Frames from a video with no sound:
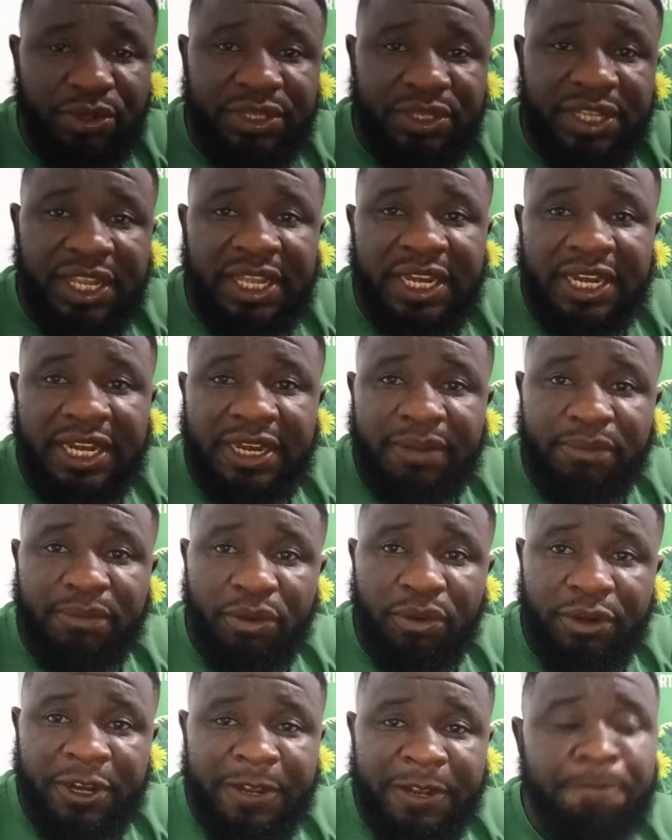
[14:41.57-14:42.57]
You take it in the
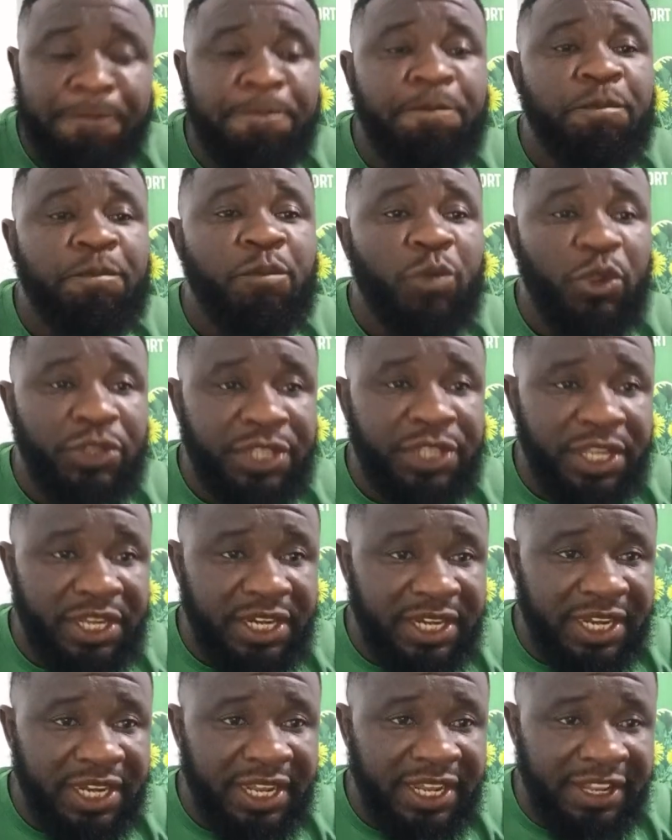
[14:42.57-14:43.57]
morning, you take it
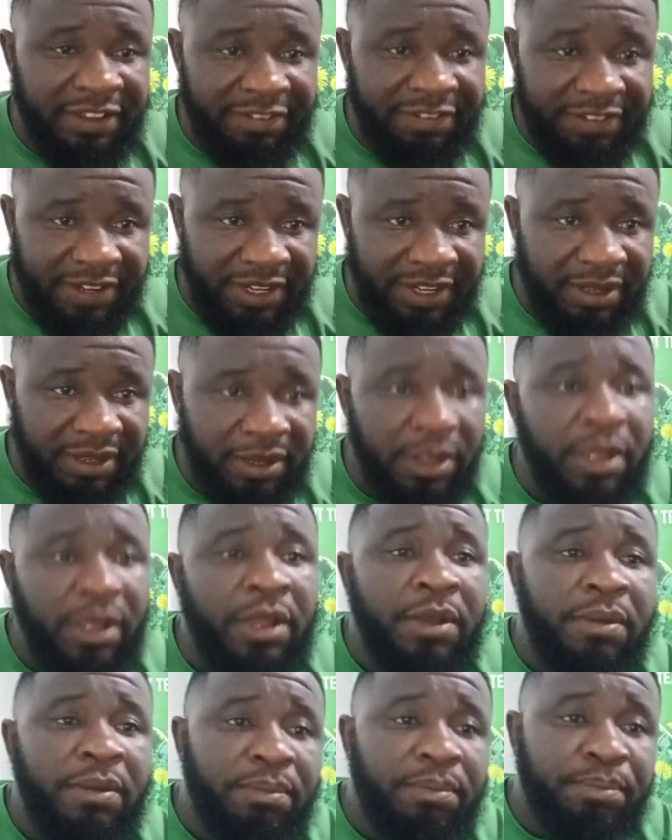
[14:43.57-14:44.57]
in the evening.
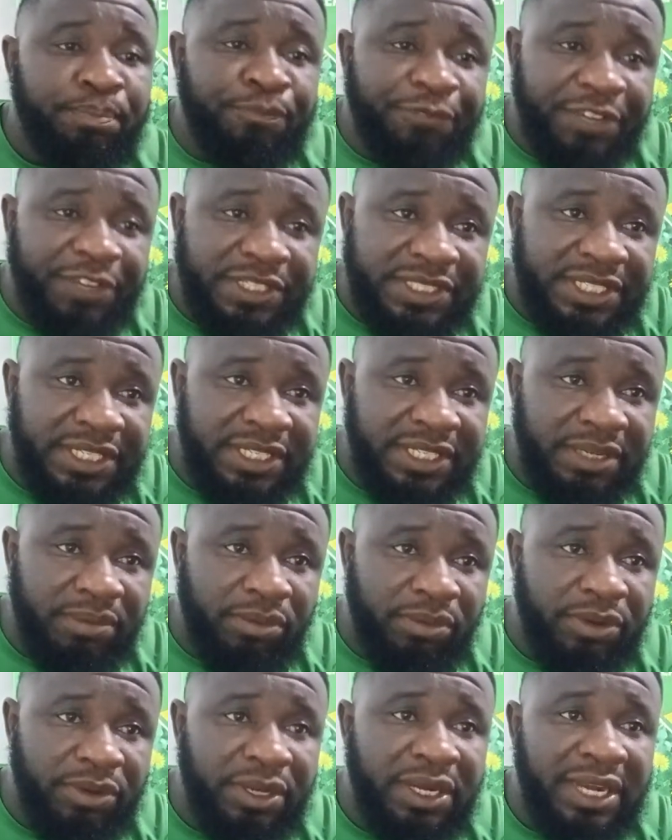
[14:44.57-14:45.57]
First thing in the
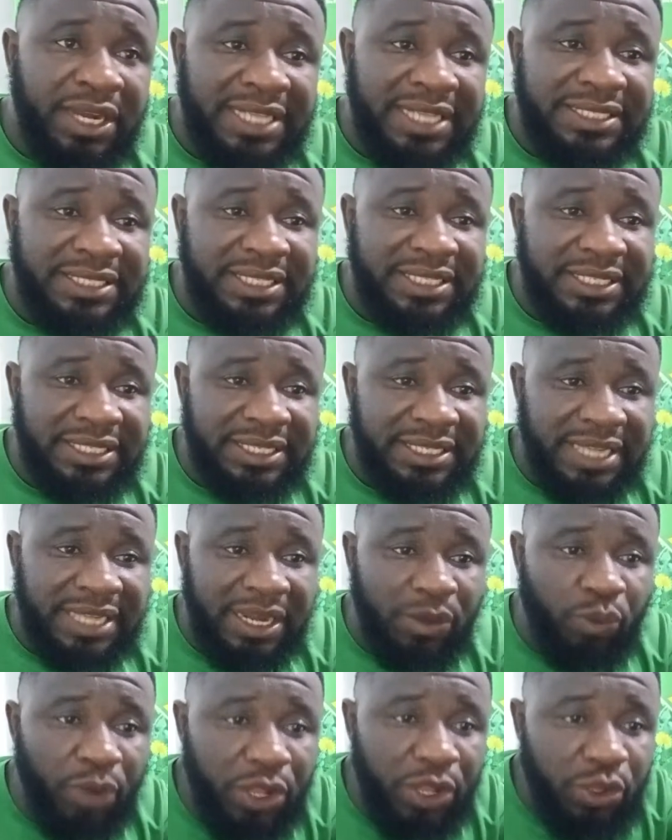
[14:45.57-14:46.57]
morning, last thing in the
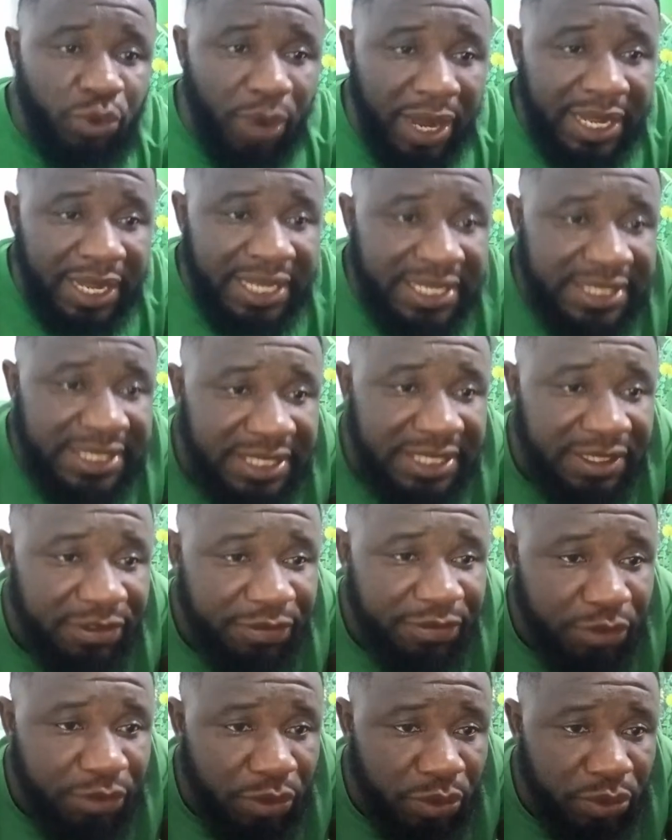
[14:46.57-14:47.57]
night. When you are eating
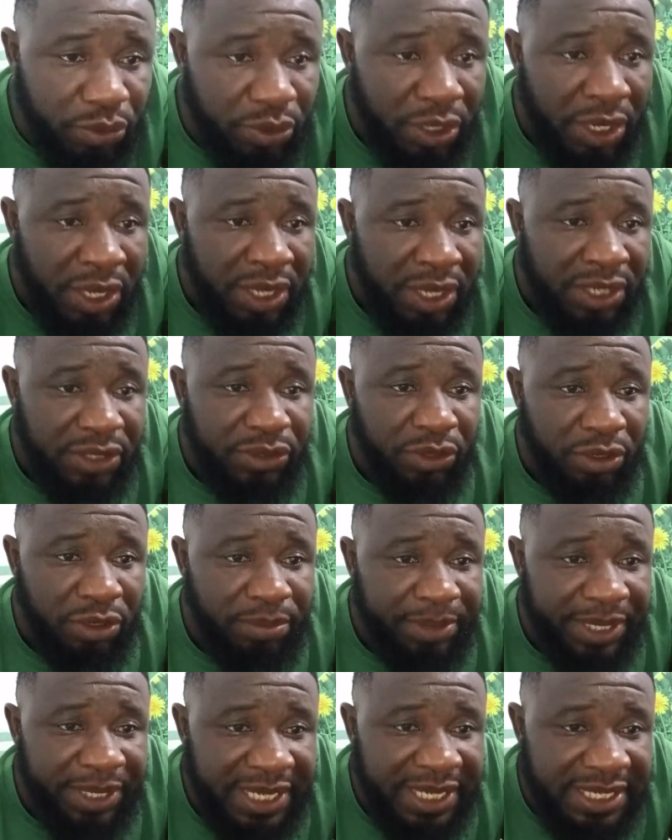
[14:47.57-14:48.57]
food, don't
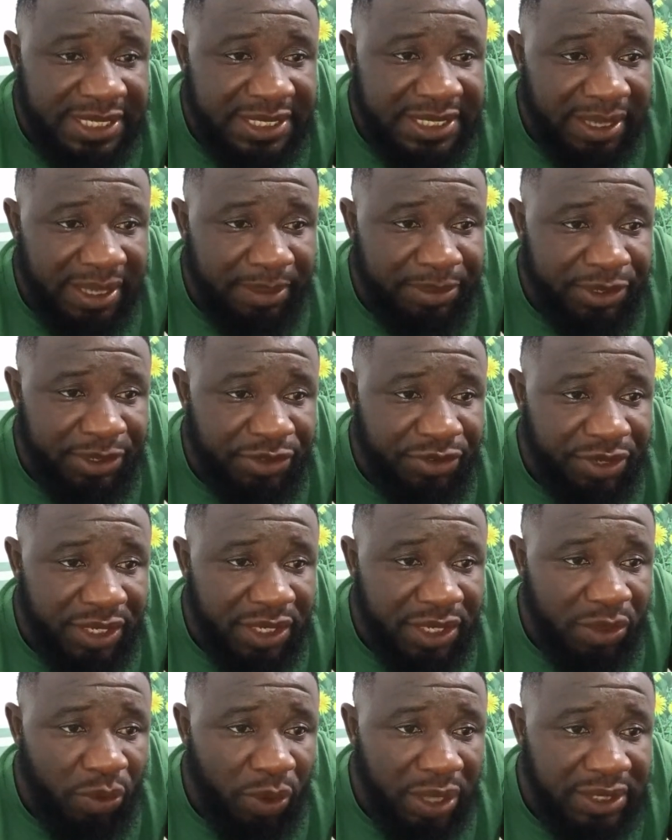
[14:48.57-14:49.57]
be eating and be
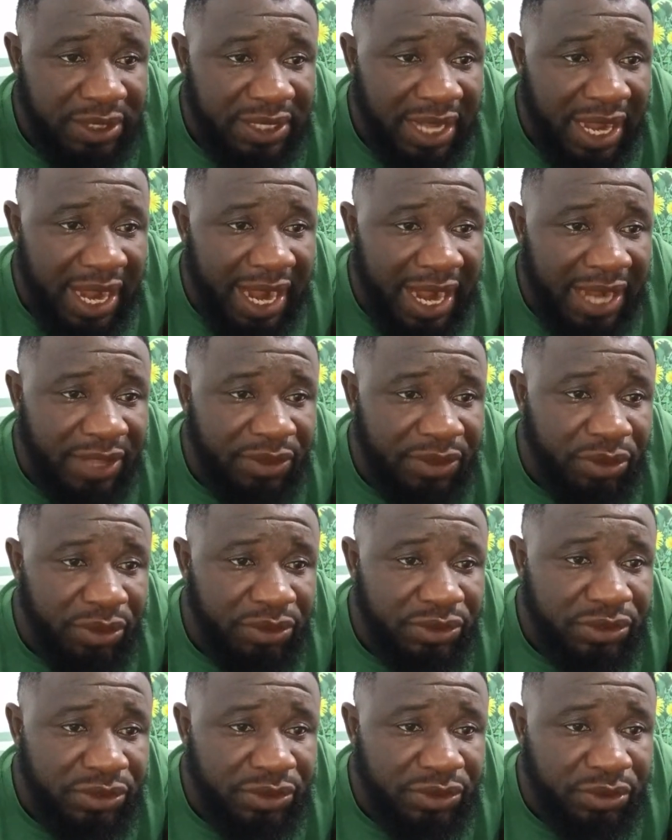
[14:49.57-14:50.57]
drinking water. I
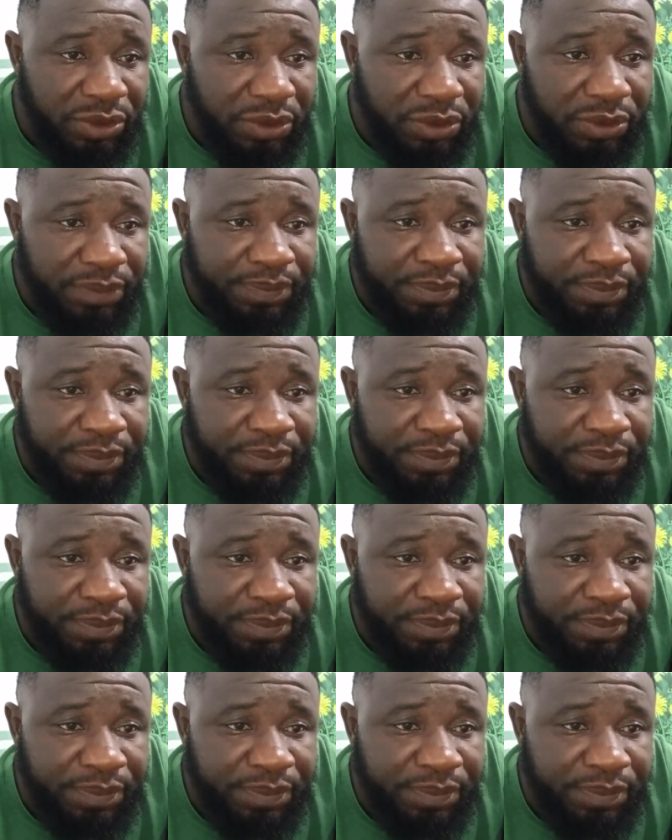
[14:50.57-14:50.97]
don't know.